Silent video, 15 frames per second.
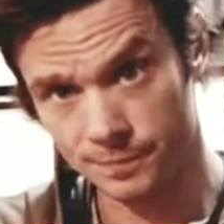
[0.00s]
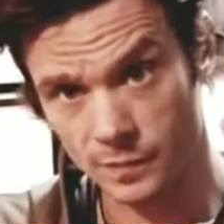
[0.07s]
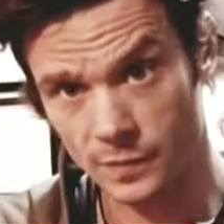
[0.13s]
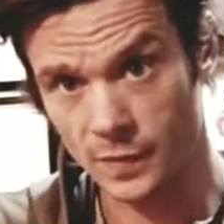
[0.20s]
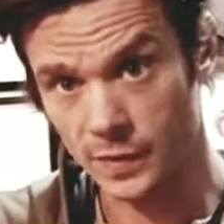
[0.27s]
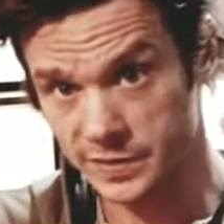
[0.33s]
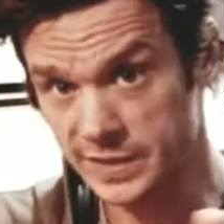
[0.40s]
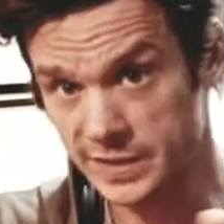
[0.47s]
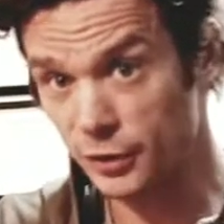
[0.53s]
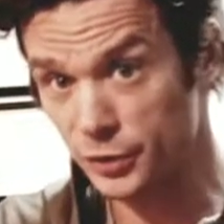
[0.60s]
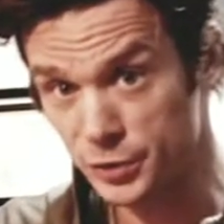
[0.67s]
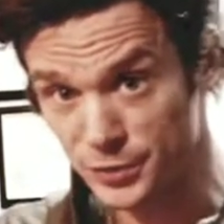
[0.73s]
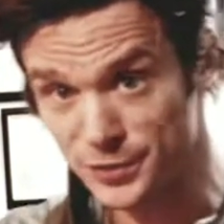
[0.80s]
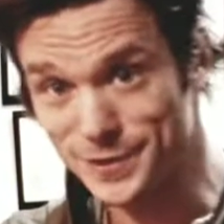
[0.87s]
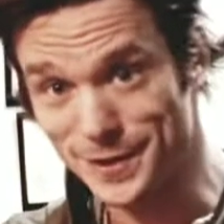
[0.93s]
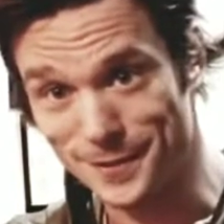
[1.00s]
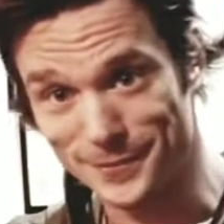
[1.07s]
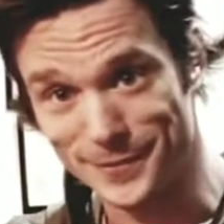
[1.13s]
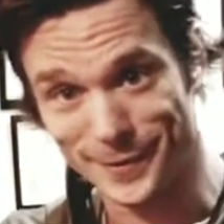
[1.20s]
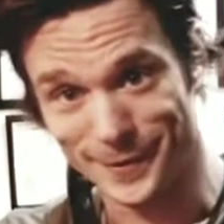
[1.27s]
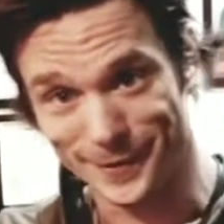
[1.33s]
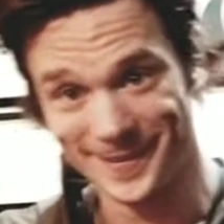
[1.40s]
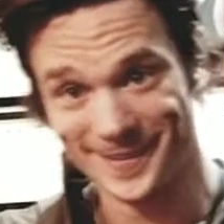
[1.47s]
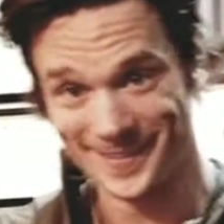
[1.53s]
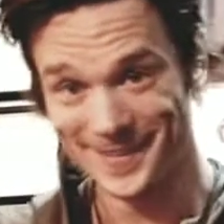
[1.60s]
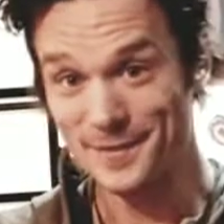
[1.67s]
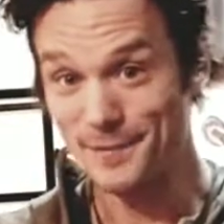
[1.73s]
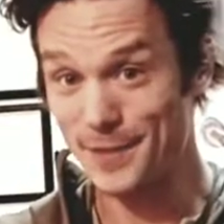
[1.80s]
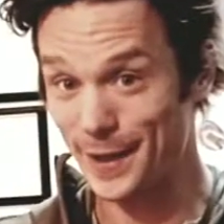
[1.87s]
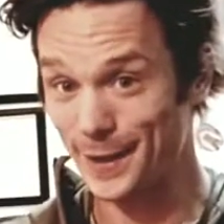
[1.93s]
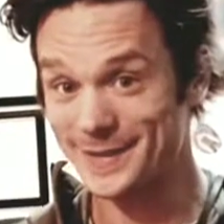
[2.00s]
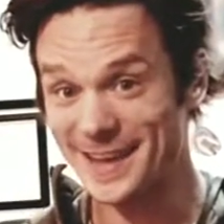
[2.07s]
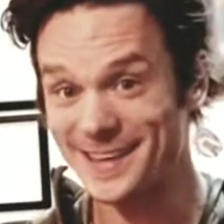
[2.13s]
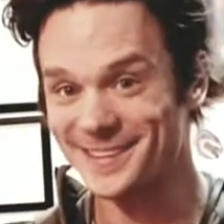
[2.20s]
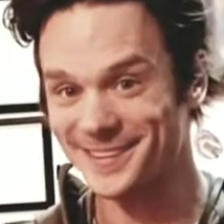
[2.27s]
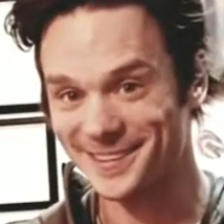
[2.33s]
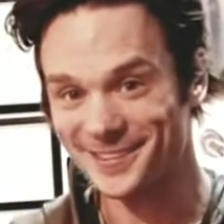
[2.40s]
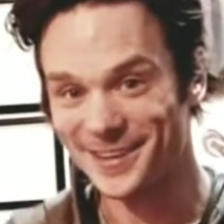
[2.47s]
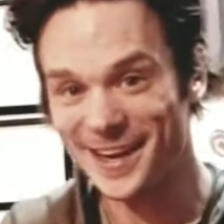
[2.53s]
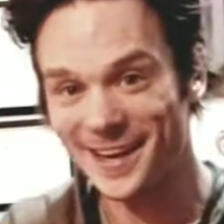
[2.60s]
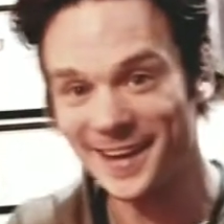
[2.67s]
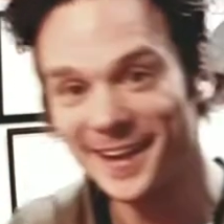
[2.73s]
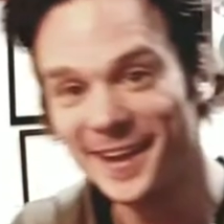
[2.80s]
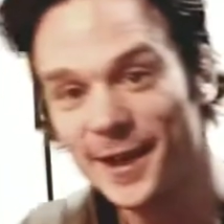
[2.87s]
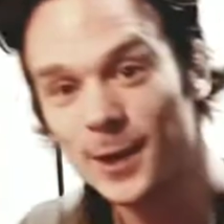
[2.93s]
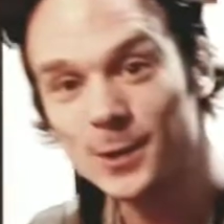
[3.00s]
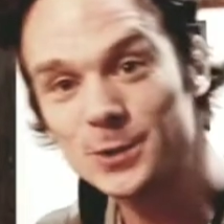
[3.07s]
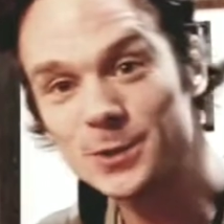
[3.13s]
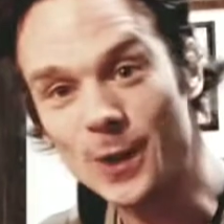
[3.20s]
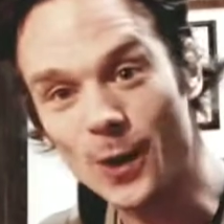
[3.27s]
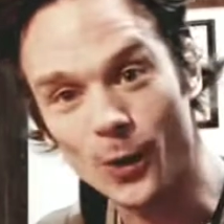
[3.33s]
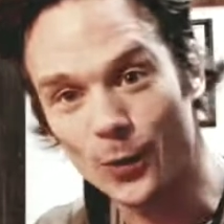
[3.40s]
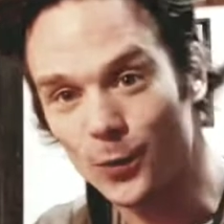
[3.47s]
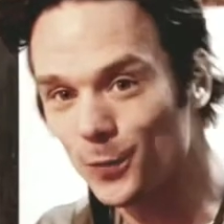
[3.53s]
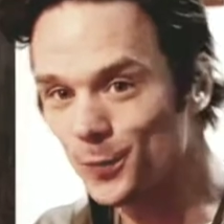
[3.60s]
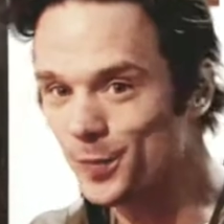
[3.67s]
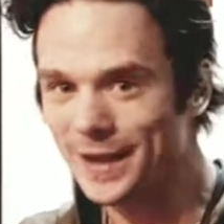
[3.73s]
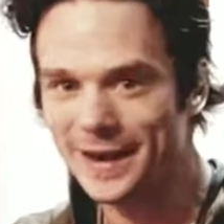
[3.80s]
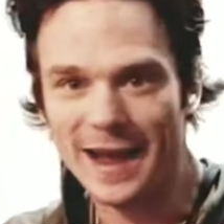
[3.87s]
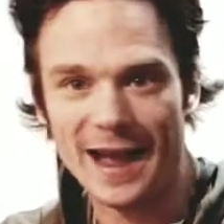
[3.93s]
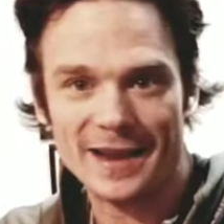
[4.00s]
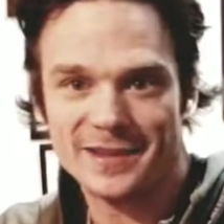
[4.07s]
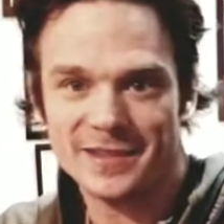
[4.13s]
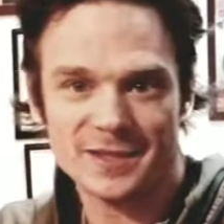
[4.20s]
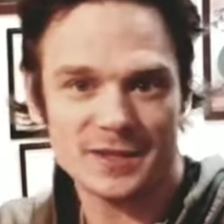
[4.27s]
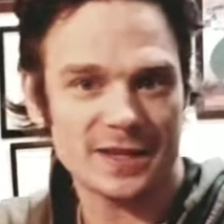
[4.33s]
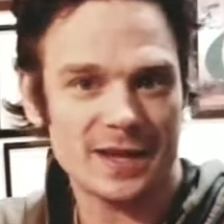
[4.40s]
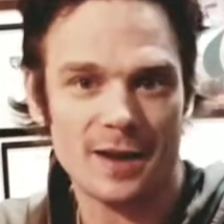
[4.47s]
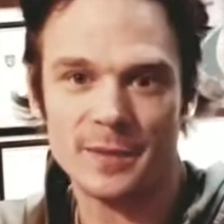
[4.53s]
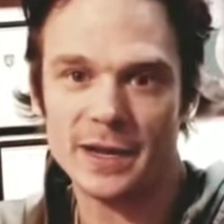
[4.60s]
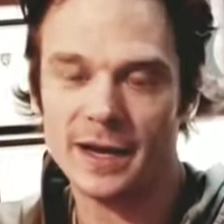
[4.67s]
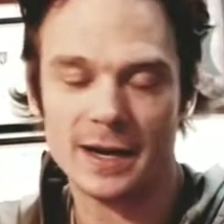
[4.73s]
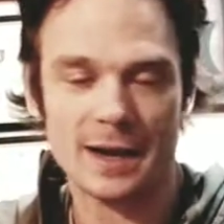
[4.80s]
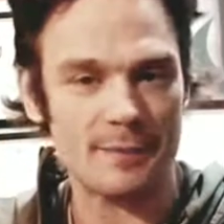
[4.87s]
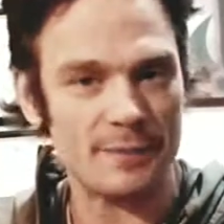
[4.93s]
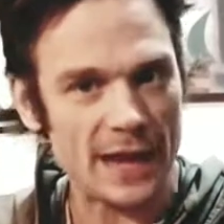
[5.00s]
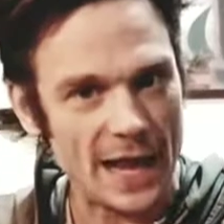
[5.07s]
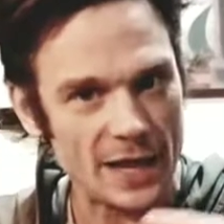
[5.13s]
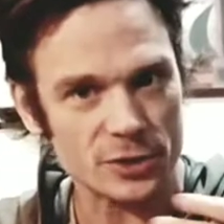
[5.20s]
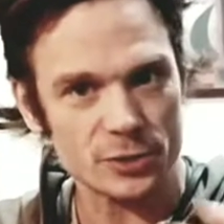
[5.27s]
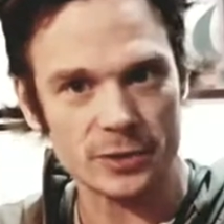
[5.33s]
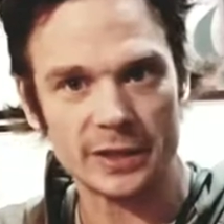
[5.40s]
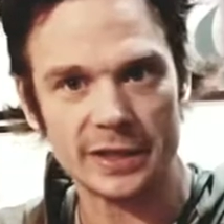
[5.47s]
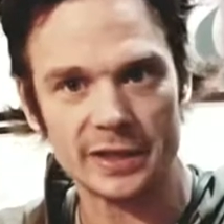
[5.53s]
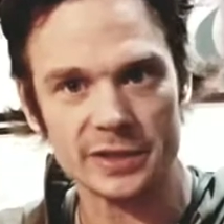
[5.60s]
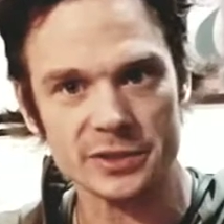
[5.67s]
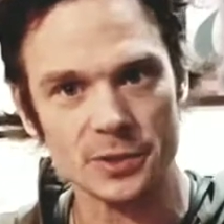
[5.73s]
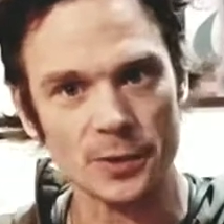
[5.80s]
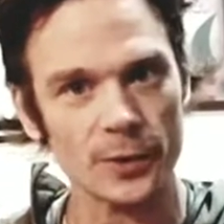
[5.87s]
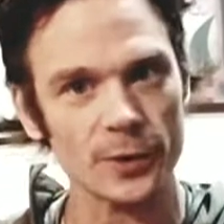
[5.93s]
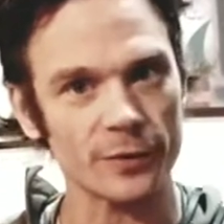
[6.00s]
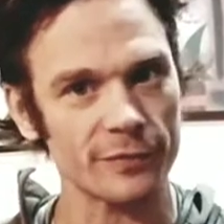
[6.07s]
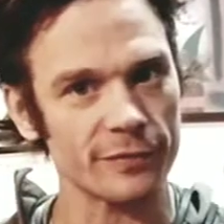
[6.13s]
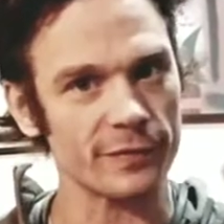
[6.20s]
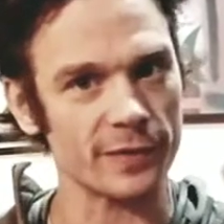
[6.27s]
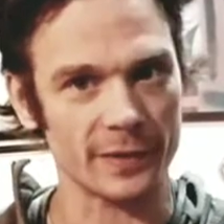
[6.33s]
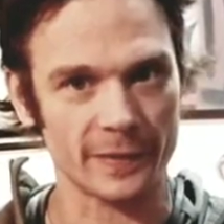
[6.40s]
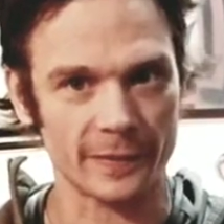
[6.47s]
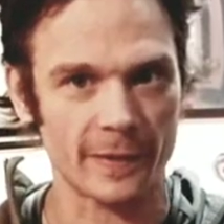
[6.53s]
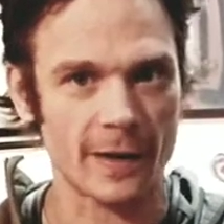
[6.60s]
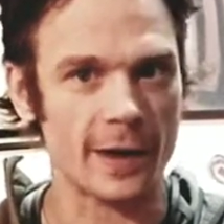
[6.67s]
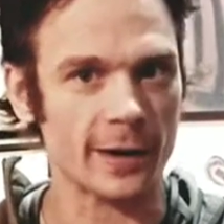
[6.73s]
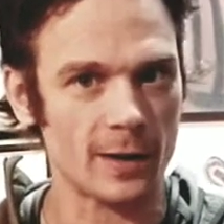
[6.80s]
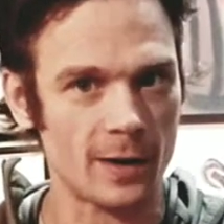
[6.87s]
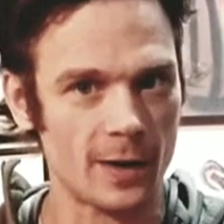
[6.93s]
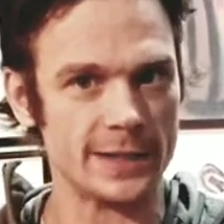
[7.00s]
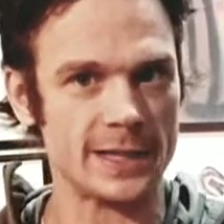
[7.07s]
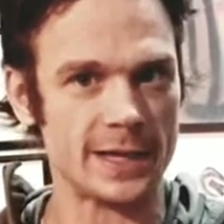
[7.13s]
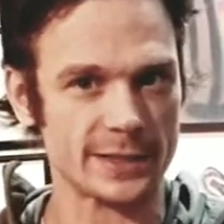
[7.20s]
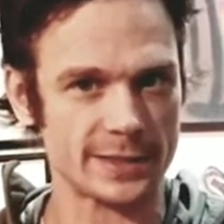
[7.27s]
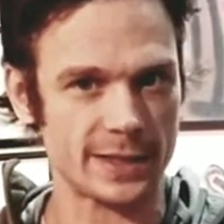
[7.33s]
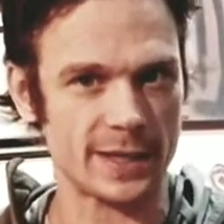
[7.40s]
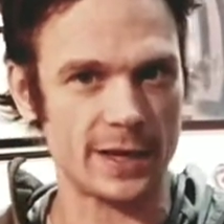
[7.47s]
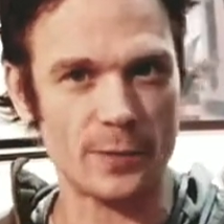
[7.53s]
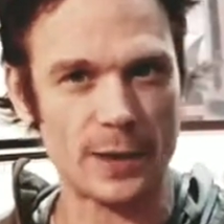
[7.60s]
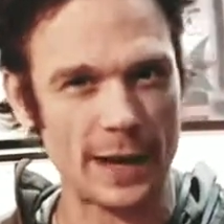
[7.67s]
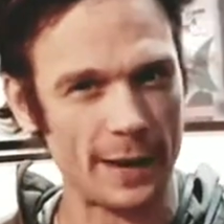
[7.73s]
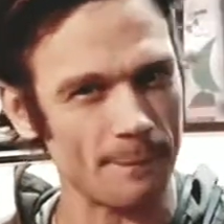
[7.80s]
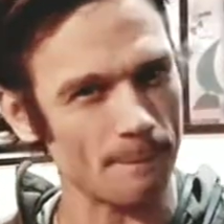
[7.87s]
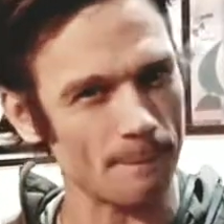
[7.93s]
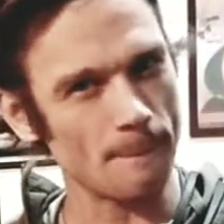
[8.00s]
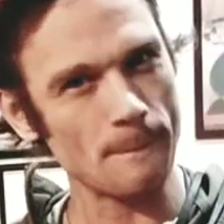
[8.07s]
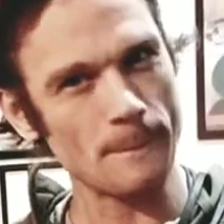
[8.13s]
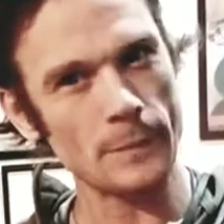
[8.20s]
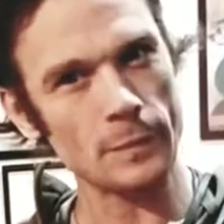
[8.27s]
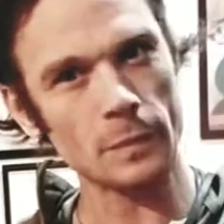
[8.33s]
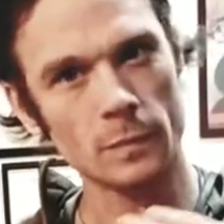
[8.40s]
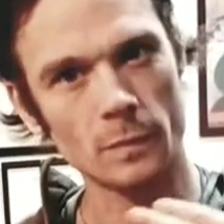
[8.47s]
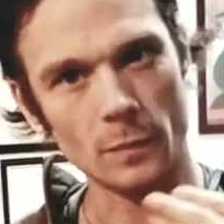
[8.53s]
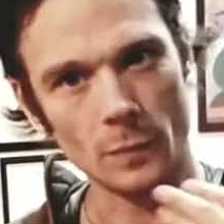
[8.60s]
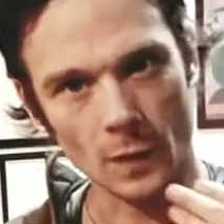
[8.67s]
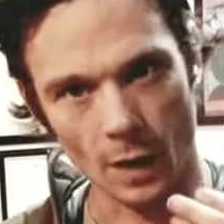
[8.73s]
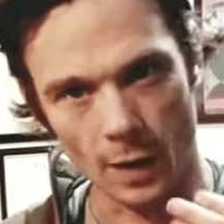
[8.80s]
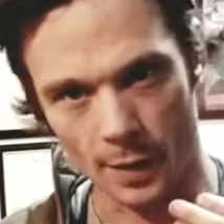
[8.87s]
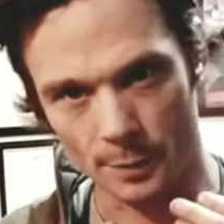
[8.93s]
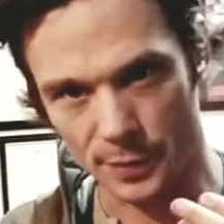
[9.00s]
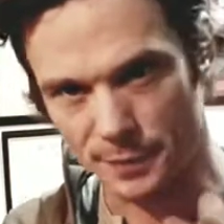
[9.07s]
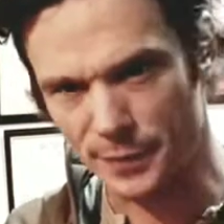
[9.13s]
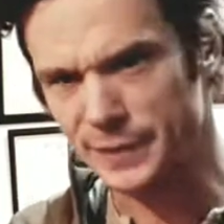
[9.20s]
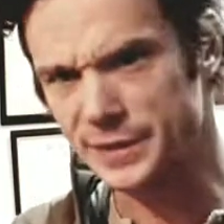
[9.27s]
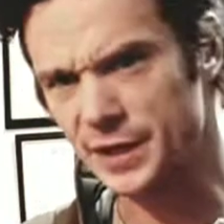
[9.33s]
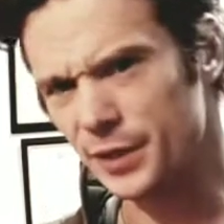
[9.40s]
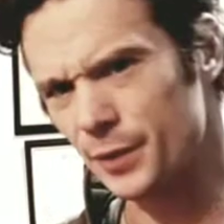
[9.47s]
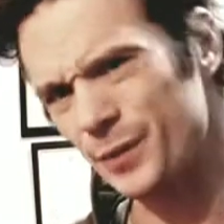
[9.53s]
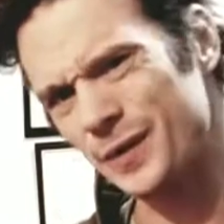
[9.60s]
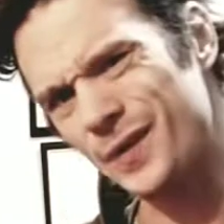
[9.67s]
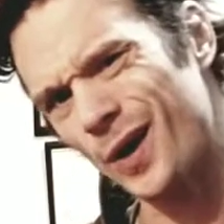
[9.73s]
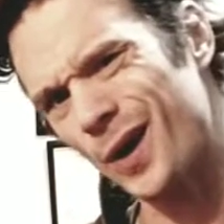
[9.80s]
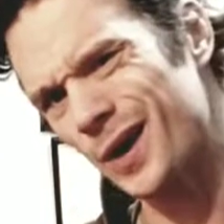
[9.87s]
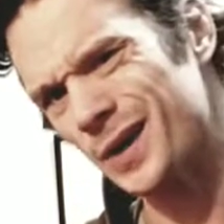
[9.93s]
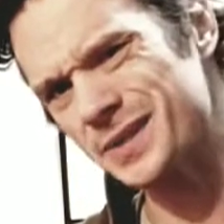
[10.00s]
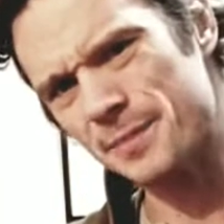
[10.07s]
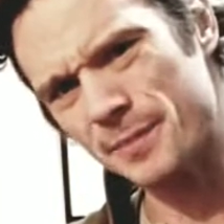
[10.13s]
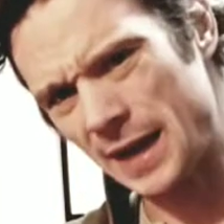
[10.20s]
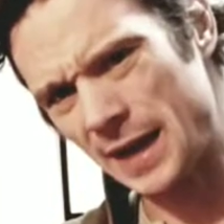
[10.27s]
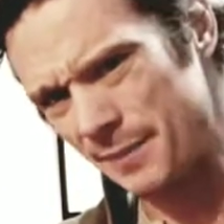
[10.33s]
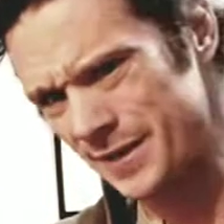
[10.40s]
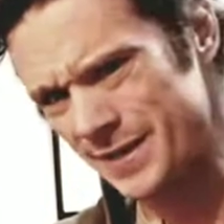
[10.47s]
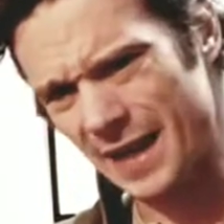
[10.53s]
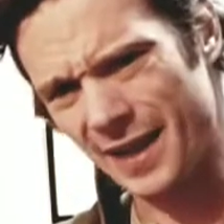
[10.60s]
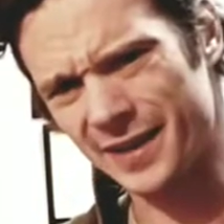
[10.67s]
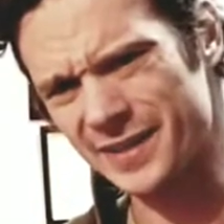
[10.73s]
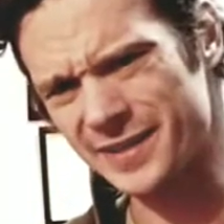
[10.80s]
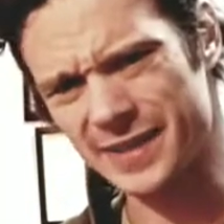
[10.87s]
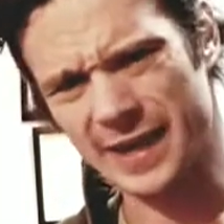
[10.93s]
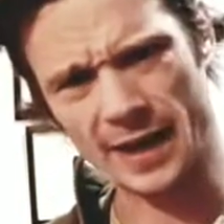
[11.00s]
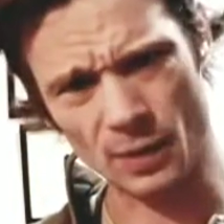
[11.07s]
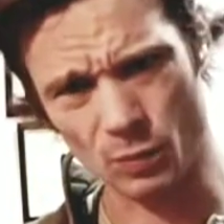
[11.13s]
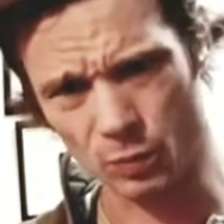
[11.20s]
it's telling you something. Pay attention, right? So, but I just come in and I'm naturally assertive in a lot of contexts anyway. But particularly with dogs, that my mentality is like,